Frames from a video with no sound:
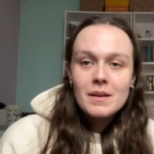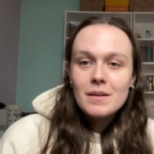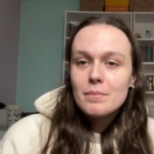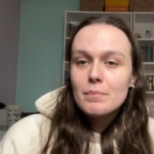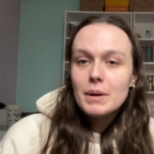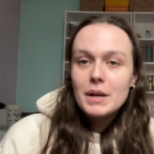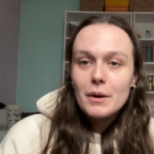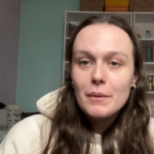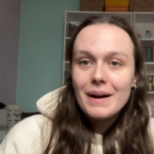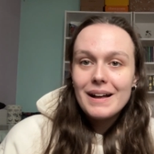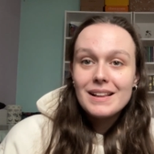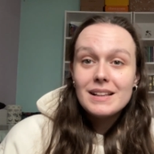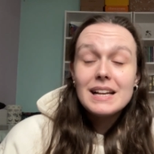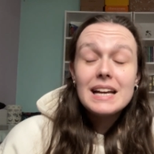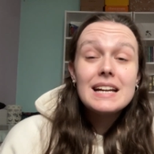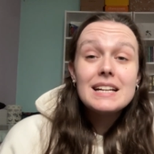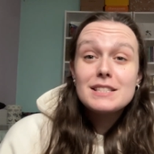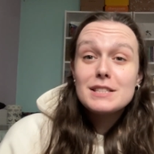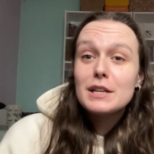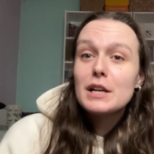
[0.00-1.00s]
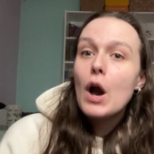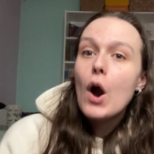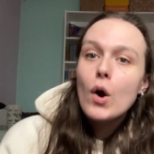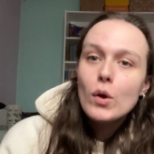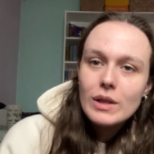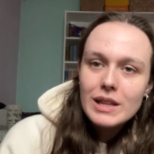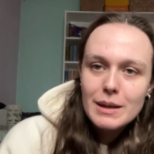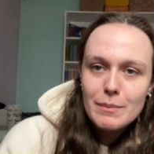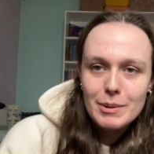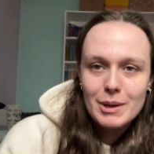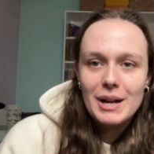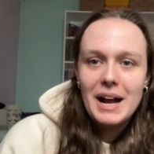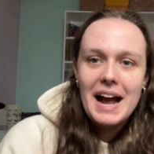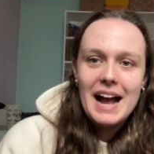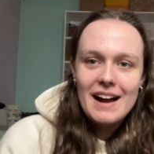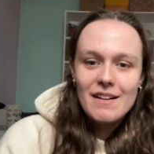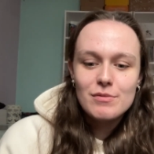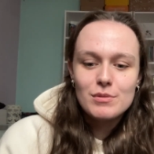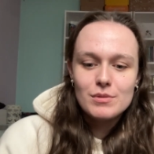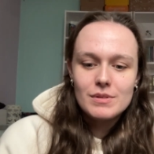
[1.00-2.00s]
but oh well. It is the only book I
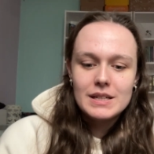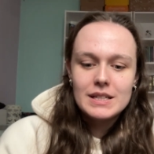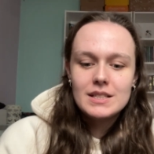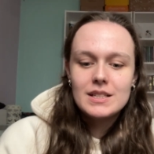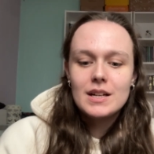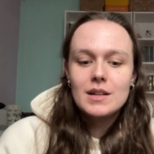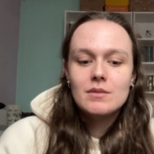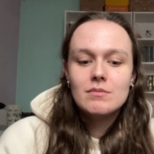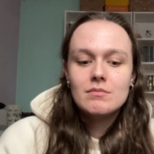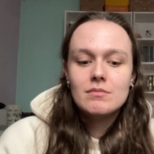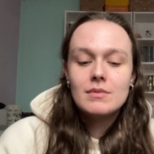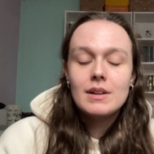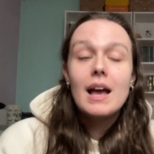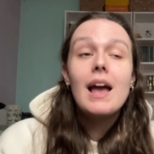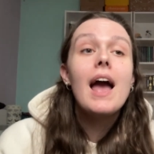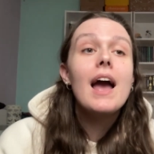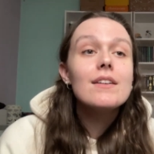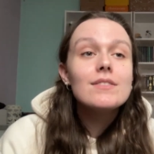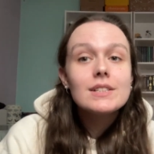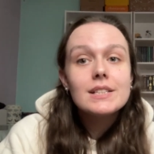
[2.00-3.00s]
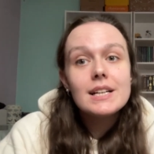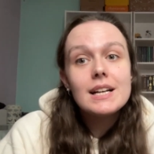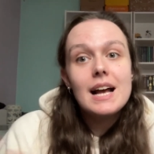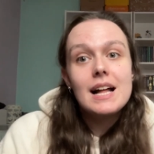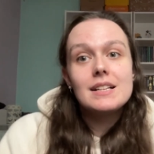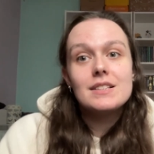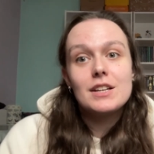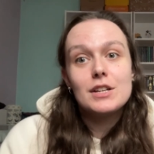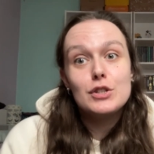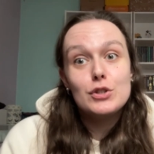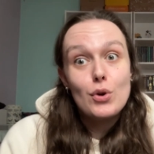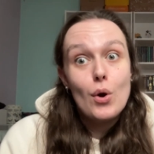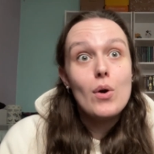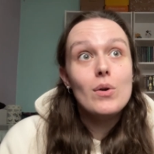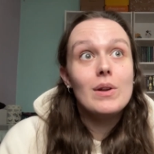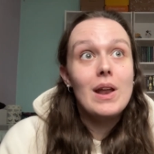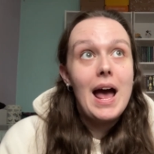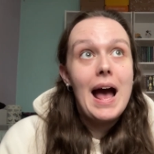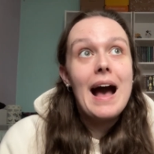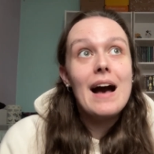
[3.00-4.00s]
have to read though. Everything else I
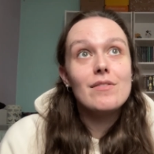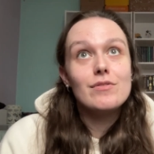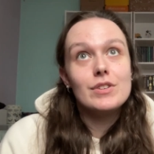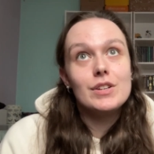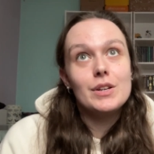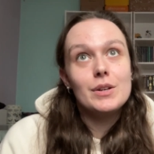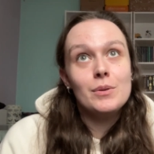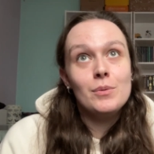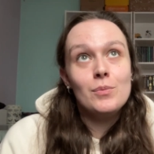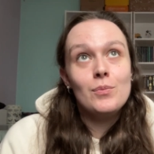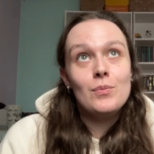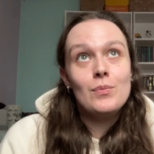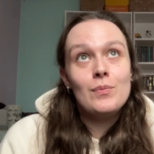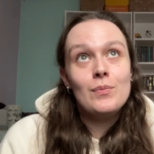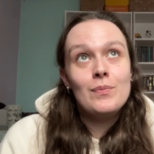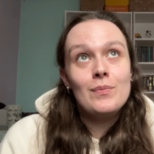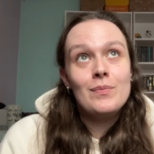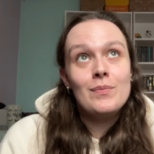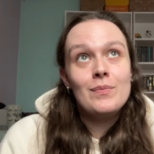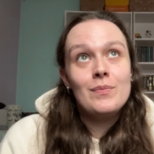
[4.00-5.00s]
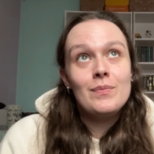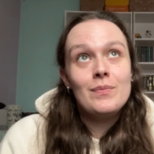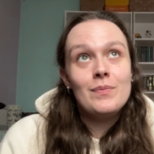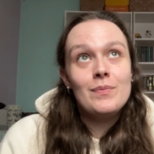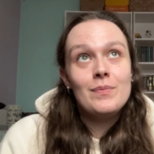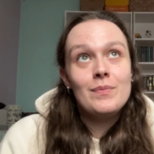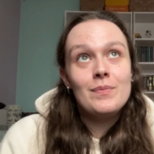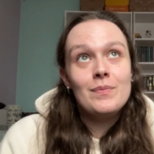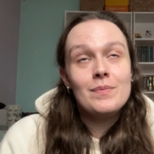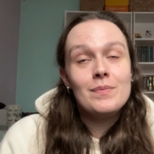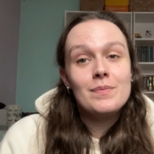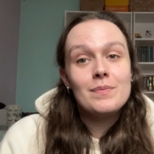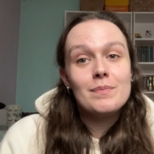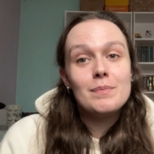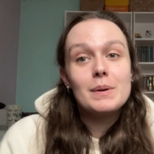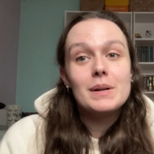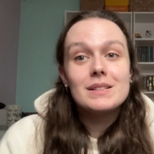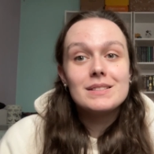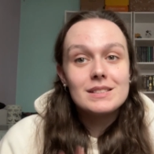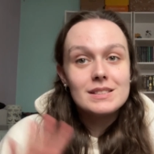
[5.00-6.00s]
don't have to
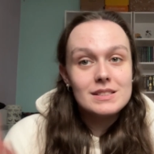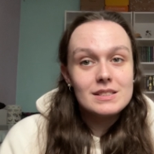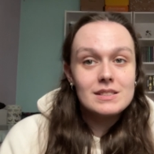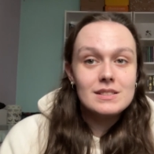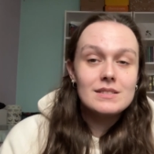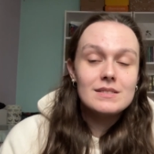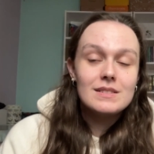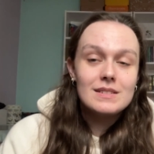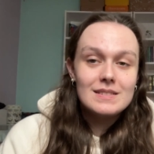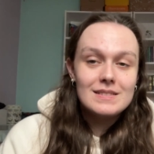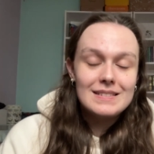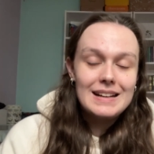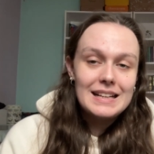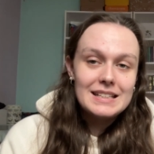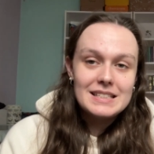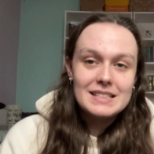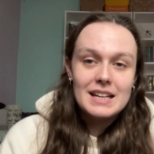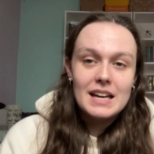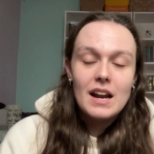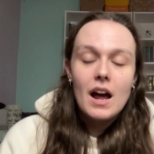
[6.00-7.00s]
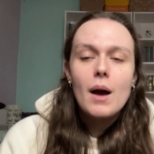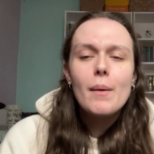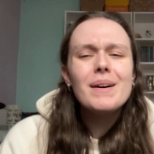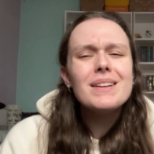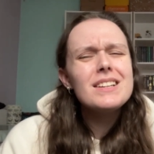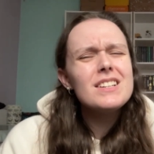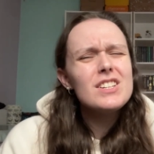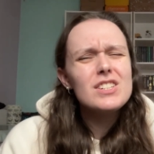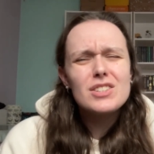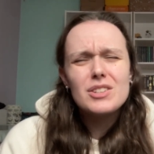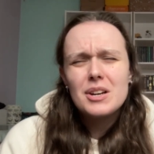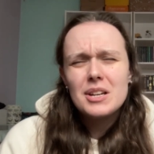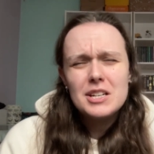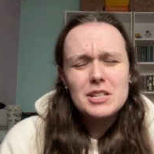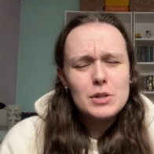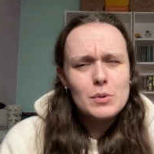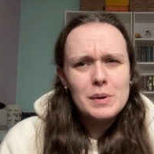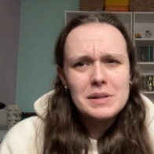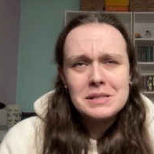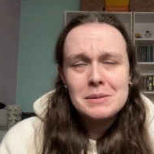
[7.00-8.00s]
because as I said, I wasn't just gonna
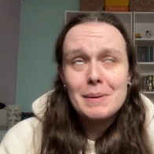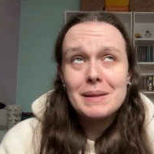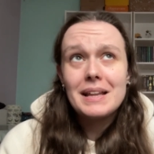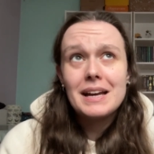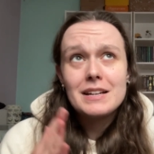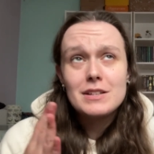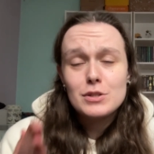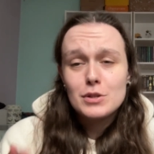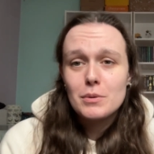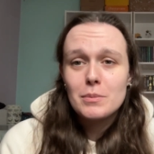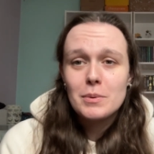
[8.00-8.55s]
do one spin. That is so